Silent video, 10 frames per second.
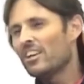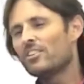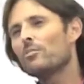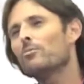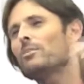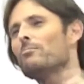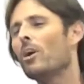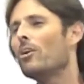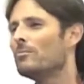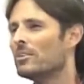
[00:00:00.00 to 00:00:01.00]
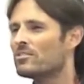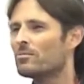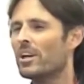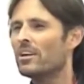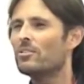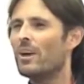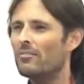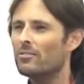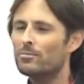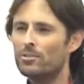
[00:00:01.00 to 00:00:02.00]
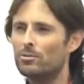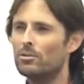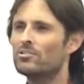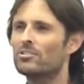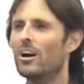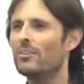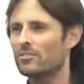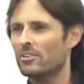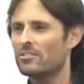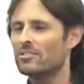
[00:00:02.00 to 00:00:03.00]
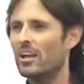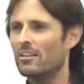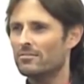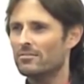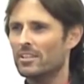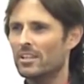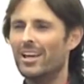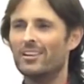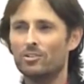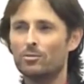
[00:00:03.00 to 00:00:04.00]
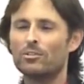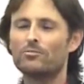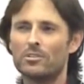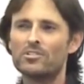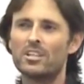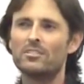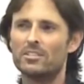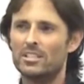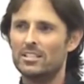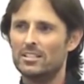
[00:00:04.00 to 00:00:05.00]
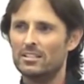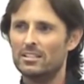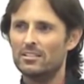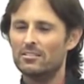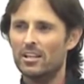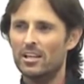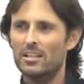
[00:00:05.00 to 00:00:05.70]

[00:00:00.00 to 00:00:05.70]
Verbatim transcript: There will be moments where you have a pure desire for God's love, and you would have received it, right?